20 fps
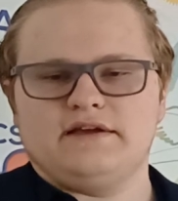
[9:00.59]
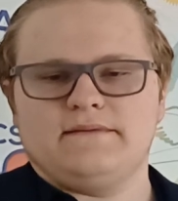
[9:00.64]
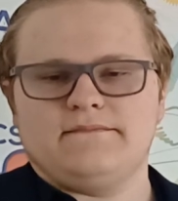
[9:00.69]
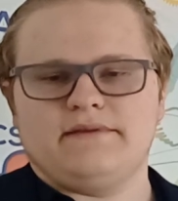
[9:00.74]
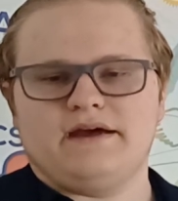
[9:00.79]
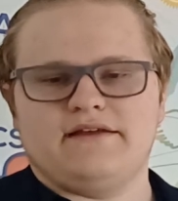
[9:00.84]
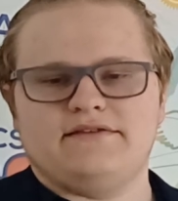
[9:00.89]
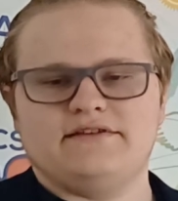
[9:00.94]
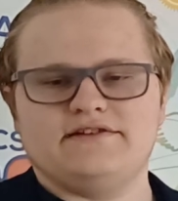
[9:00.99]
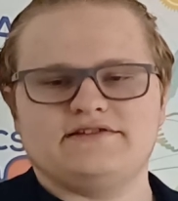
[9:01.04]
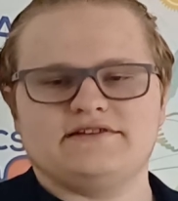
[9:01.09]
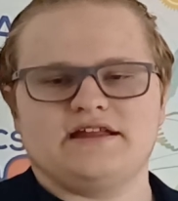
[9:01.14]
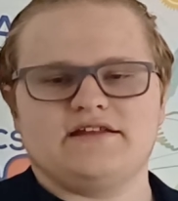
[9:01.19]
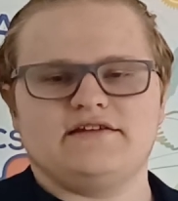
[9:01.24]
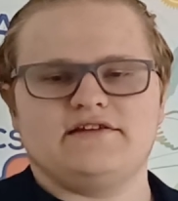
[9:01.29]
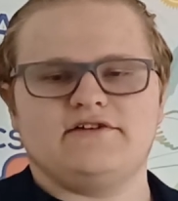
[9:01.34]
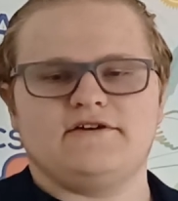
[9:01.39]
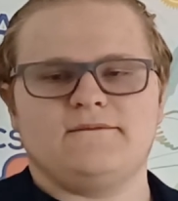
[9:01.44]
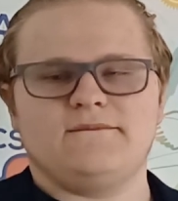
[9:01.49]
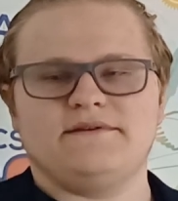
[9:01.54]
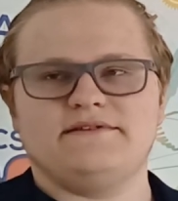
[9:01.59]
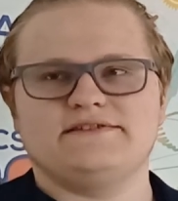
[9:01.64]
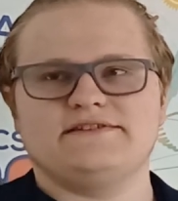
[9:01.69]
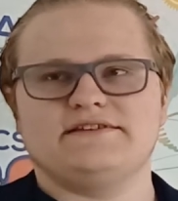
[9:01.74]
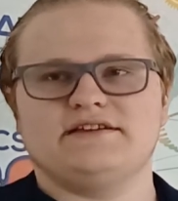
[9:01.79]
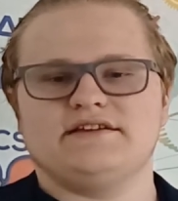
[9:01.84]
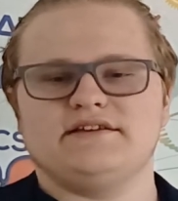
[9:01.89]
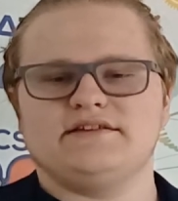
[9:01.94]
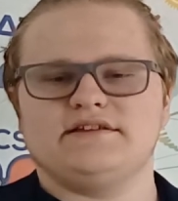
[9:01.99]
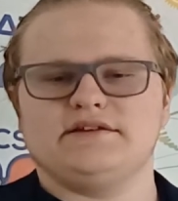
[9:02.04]
By understanding common
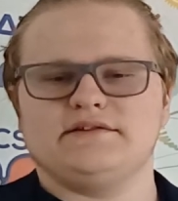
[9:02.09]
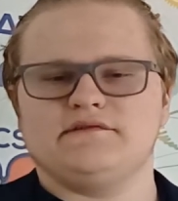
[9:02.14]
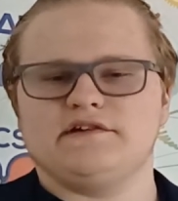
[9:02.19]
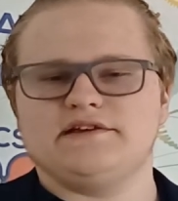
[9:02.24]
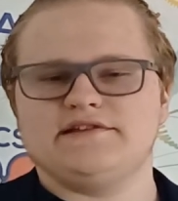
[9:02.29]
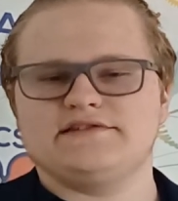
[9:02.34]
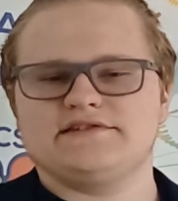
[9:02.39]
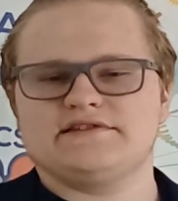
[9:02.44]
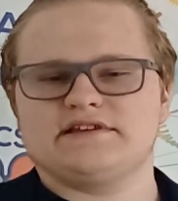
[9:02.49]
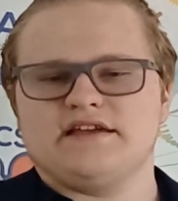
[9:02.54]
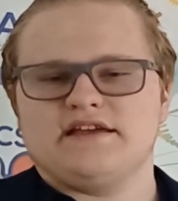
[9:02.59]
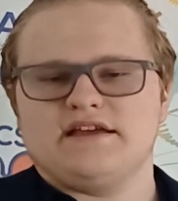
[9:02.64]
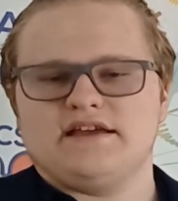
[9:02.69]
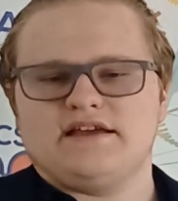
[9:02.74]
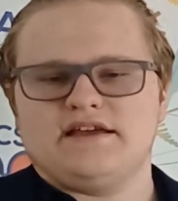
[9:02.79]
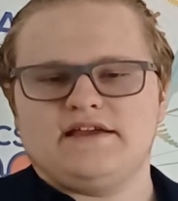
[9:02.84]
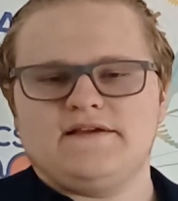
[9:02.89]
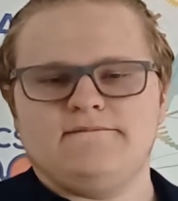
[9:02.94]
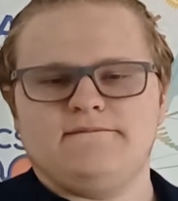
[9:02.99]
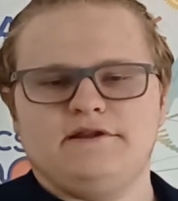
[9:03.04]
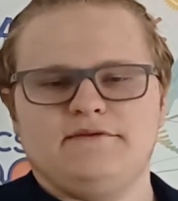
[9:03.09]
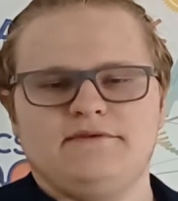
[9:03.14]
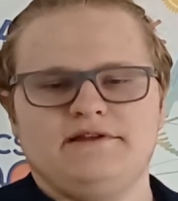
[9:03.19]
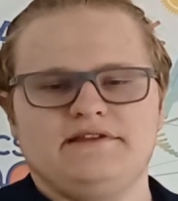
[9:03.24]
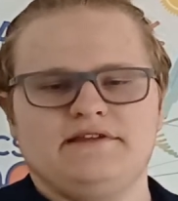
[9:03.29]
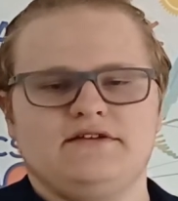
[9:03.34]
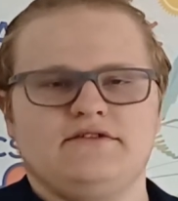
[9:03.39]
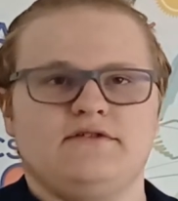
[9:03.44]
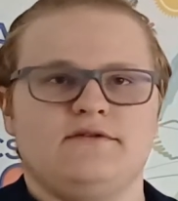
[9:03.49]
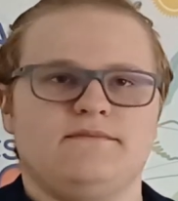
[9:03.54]
security risks,
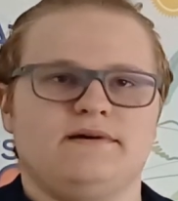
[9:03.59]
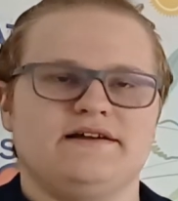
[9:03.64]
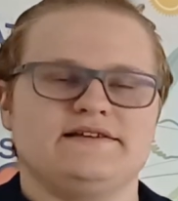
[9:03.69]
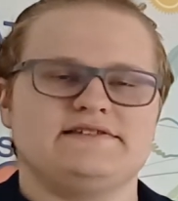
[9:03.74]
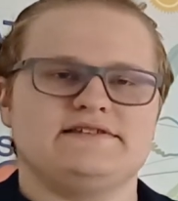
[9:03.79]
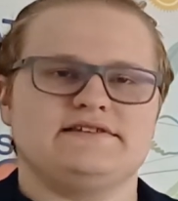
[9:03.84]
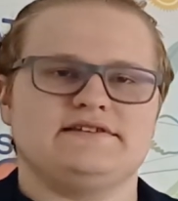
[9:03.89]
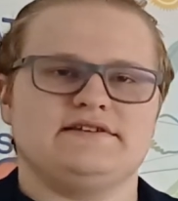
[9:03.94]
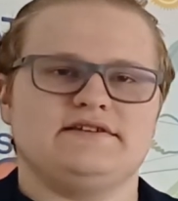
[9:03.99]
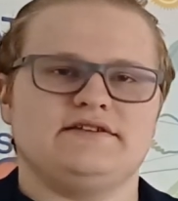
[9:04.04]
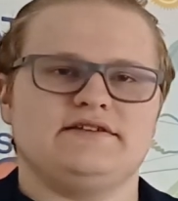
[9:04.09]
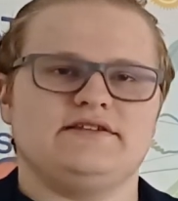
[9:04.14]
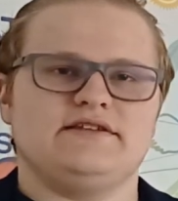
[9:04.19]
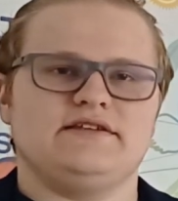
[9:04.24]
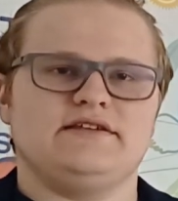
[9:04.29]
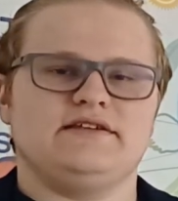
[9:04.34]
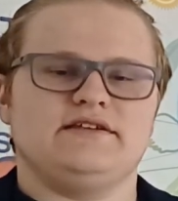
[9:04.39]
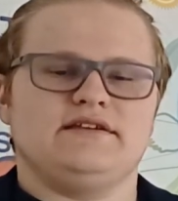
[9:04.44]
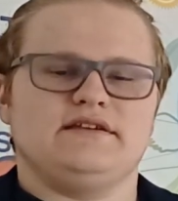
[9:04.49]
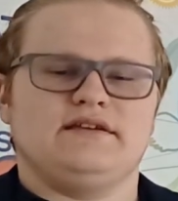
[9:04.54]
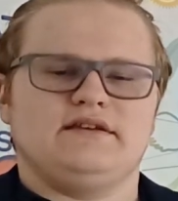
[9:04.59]
implementing robust security